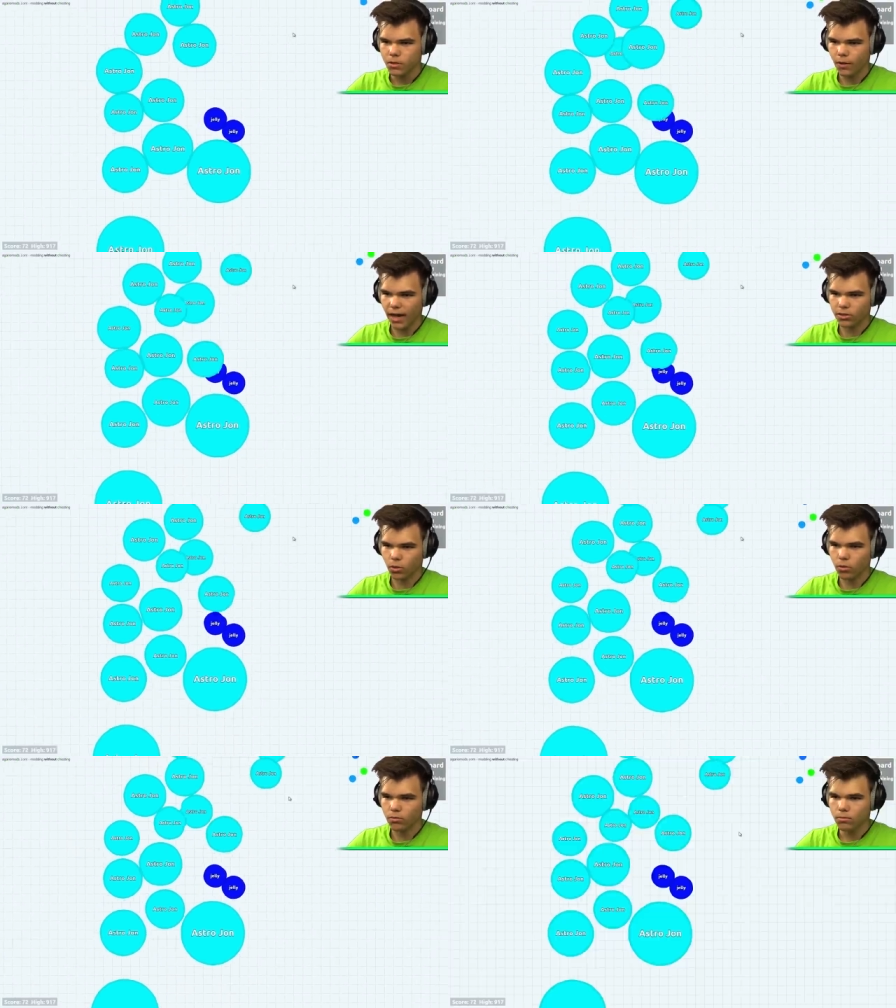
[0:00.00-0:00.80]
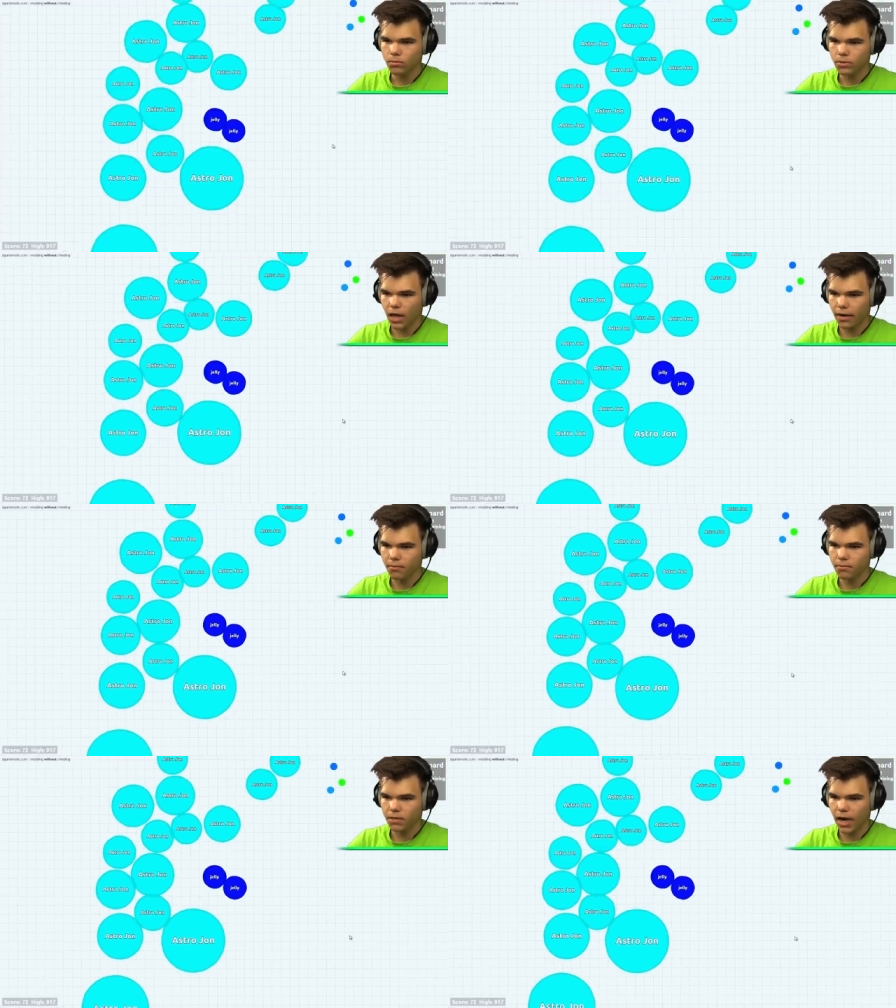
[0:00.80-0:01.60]
You asshole.
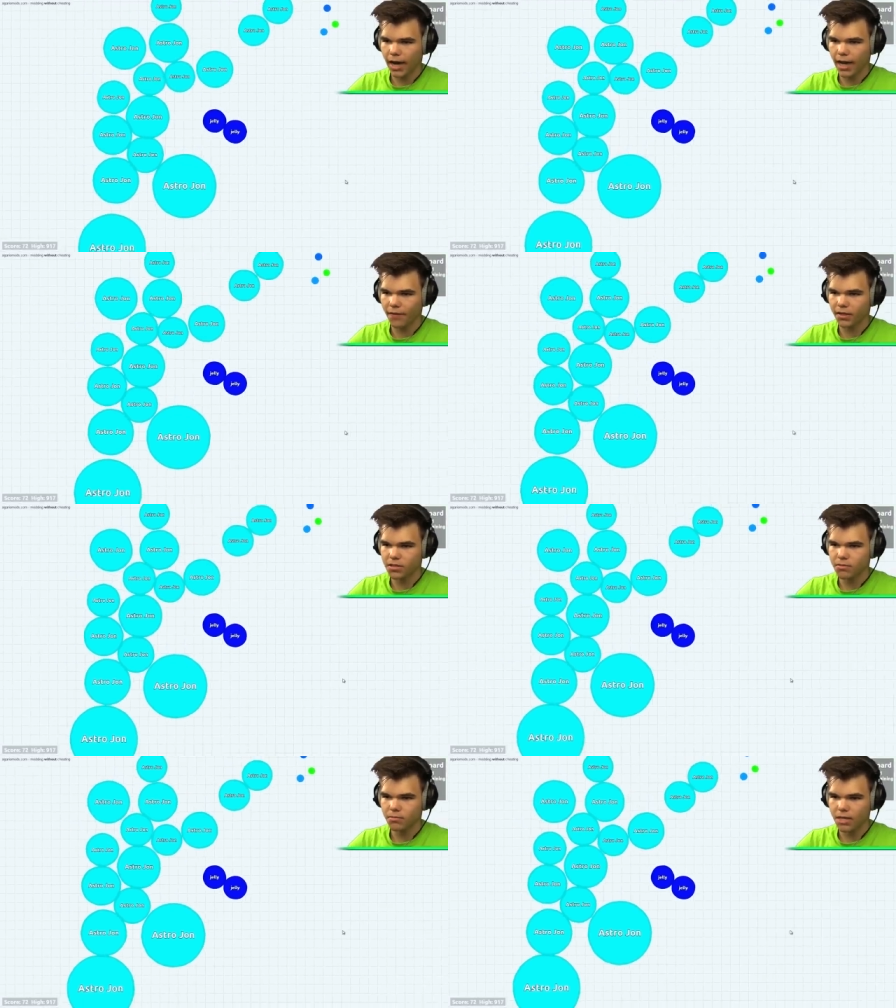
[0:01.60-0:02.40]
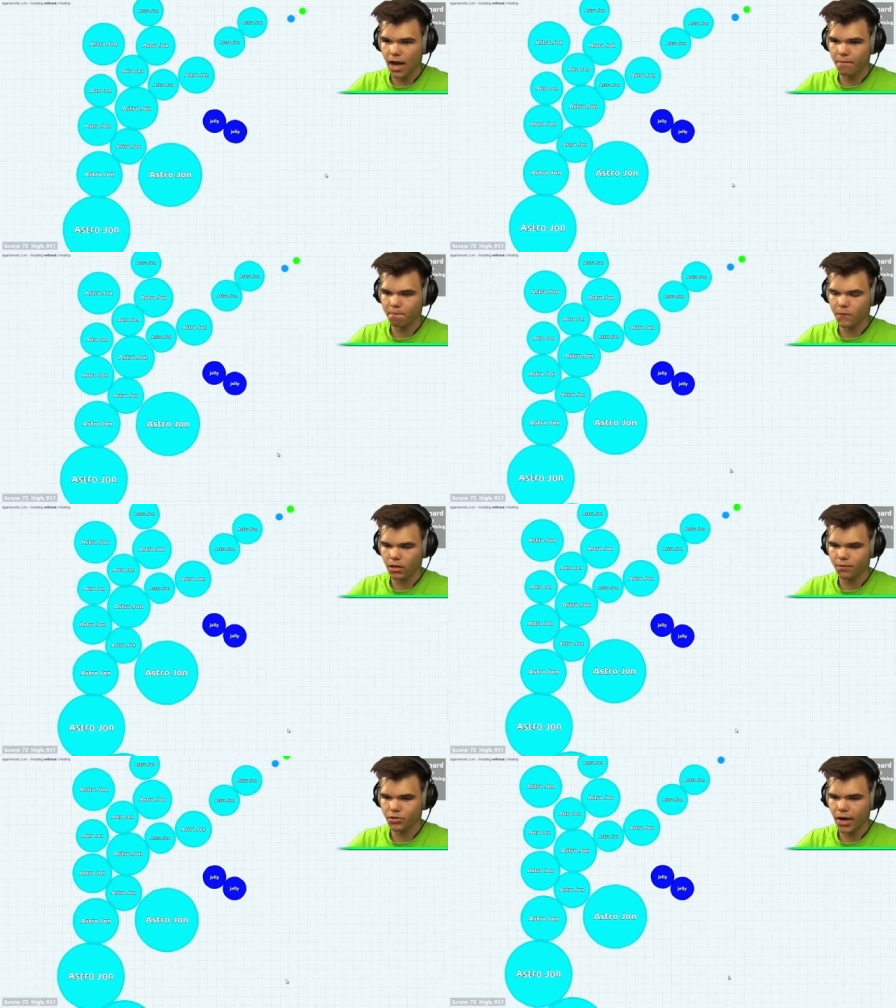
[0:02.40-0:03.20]
John, John, I got this. John,
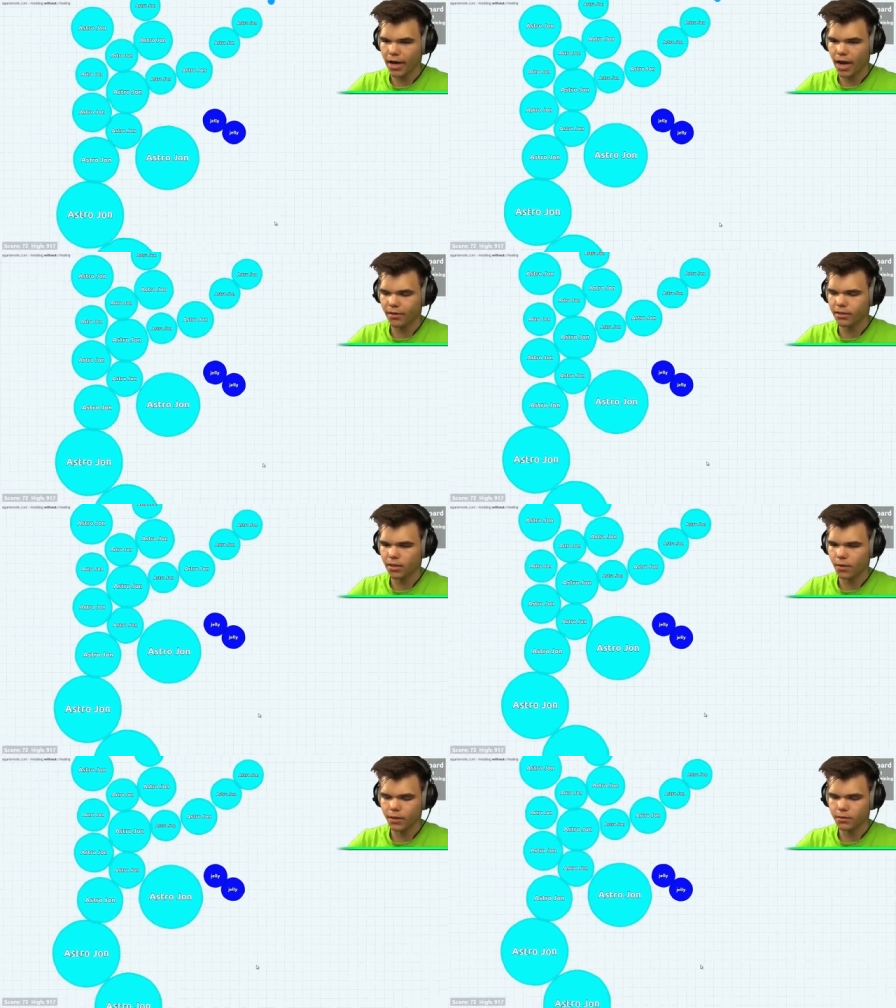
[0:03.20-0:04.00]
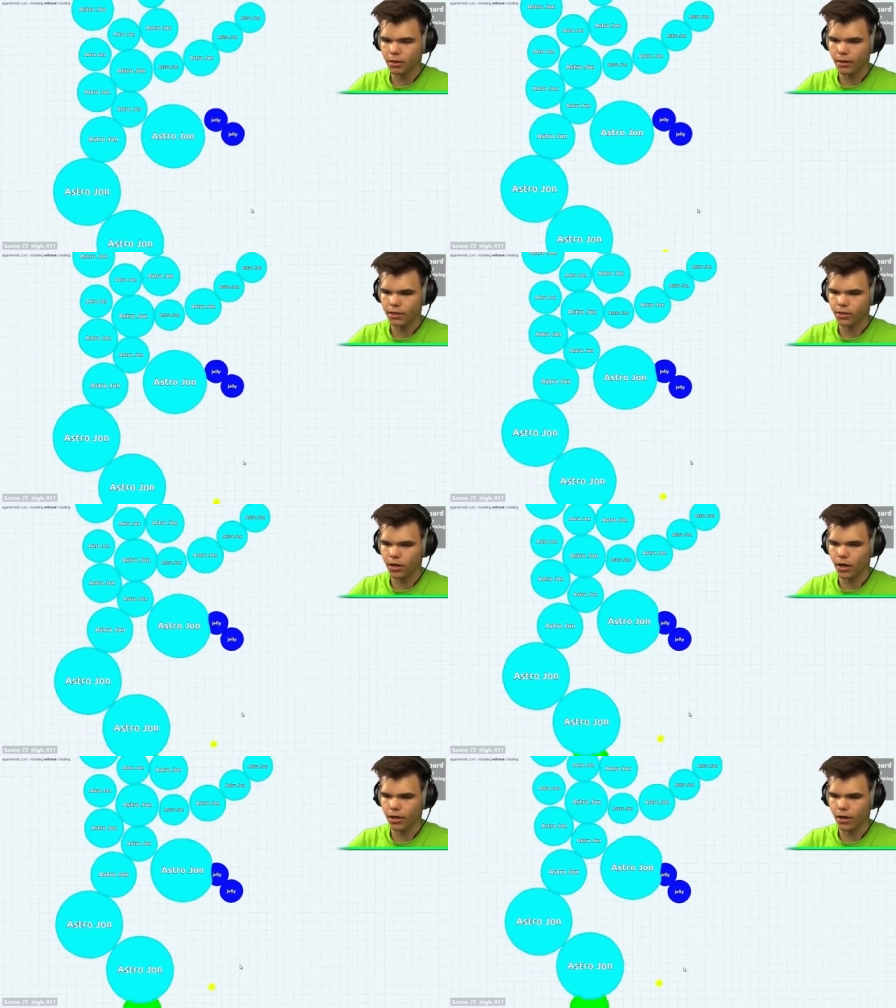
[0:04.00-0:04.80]
don't even try. I got this. No worries, no worries. You're,
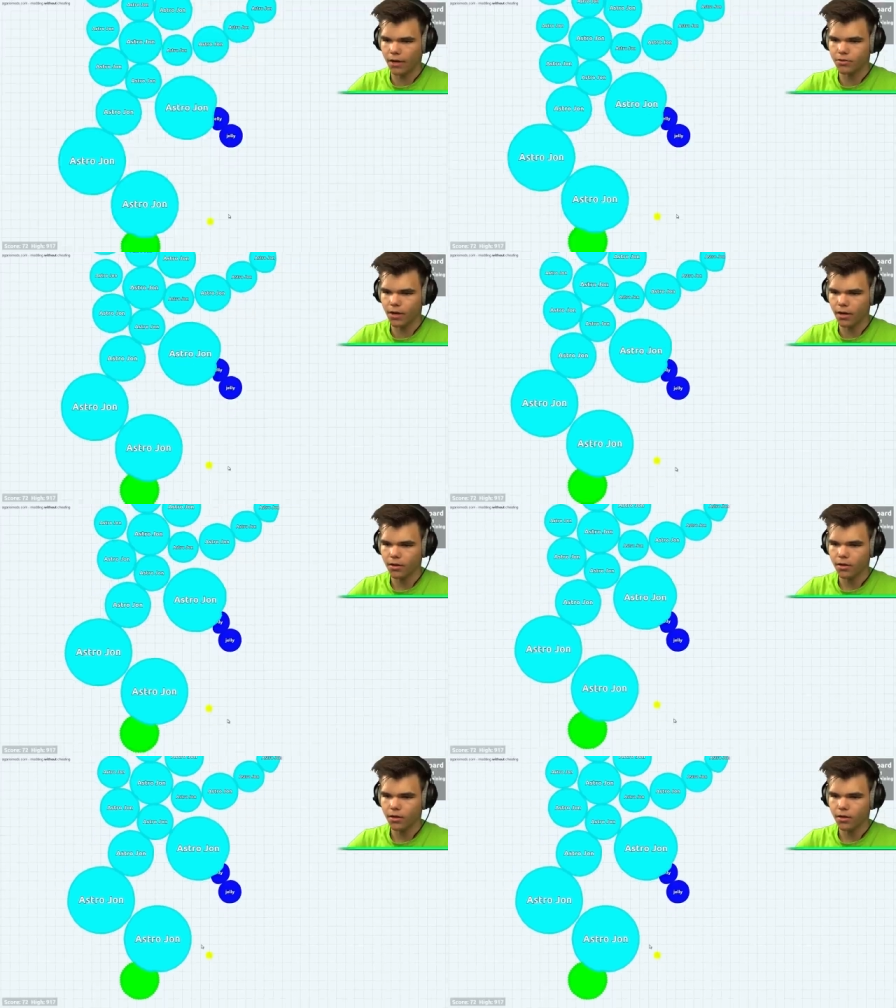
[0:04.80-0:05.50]
you're gonna have to try.